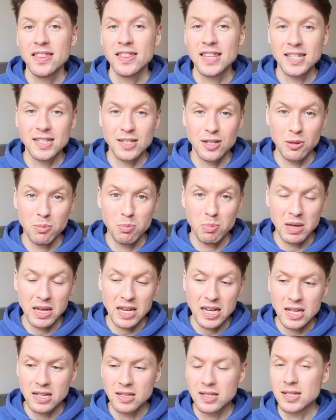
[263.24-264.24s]
This could
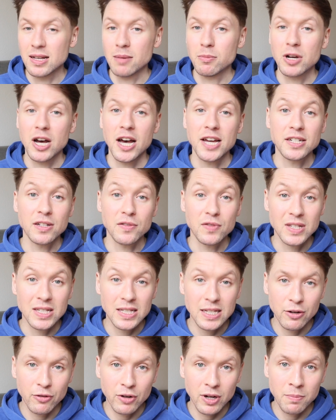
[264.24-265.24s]
be some kind of
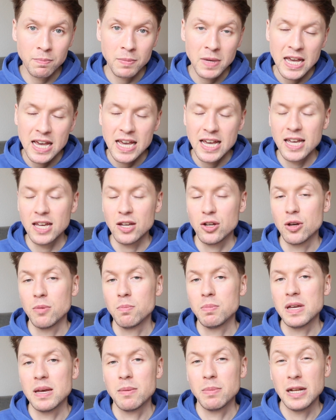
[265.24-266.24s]
serum, it
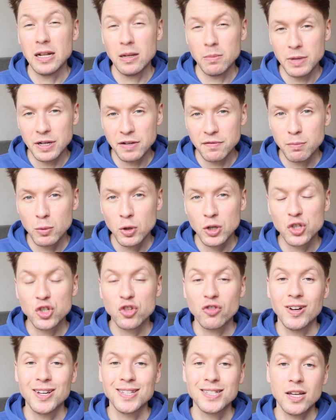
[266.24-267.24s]
could be a little bit of
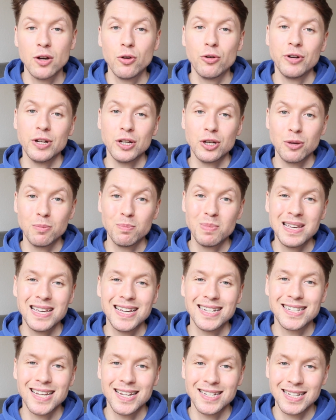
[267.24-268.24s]
moisturizer, or it could
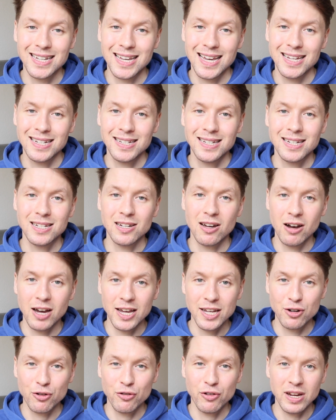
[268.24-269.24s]
be a dedicated
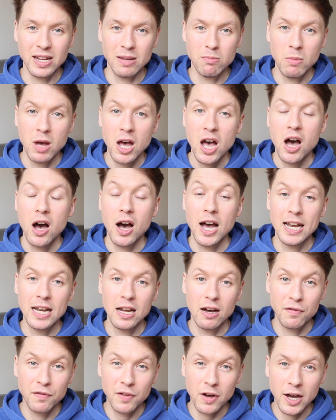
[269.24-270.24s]
eye cream. I
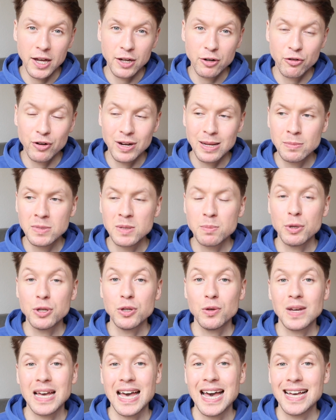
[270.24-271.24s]
love eye creams, but
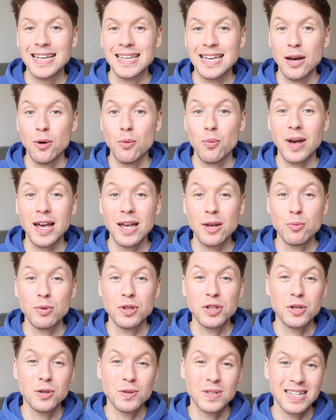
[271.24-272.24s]
you can get away
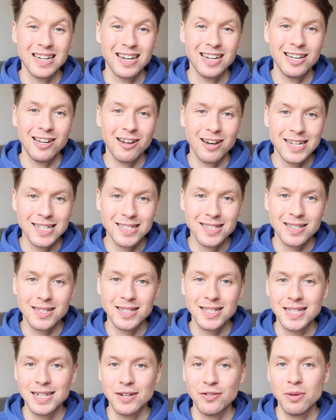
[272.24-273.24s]
with using a light
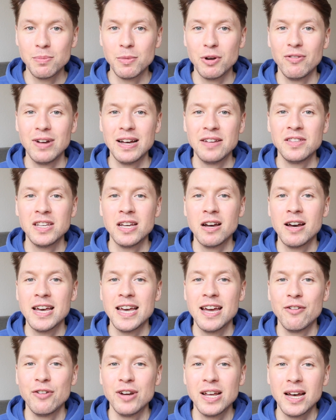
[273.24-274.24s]
serum around the eye
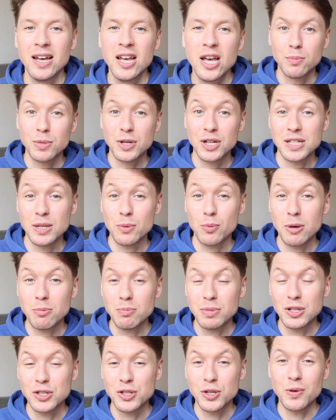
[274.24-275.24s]
area because it
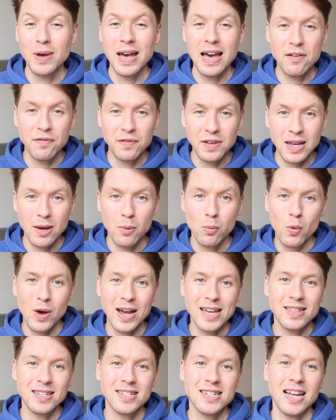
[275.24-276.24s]
won't be too heavy and
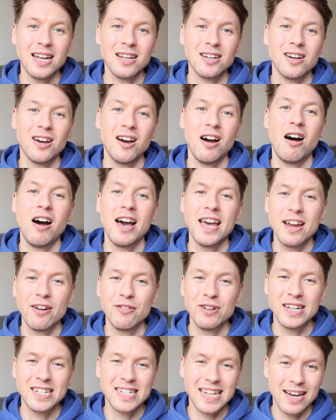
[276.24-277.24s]
weigh the delicate eye
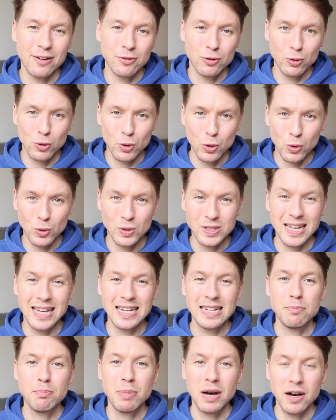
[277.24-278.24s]
area down or cause
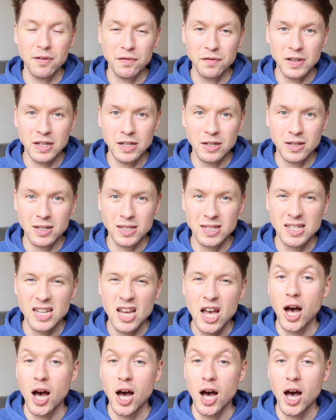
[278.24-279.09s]
any puffiness.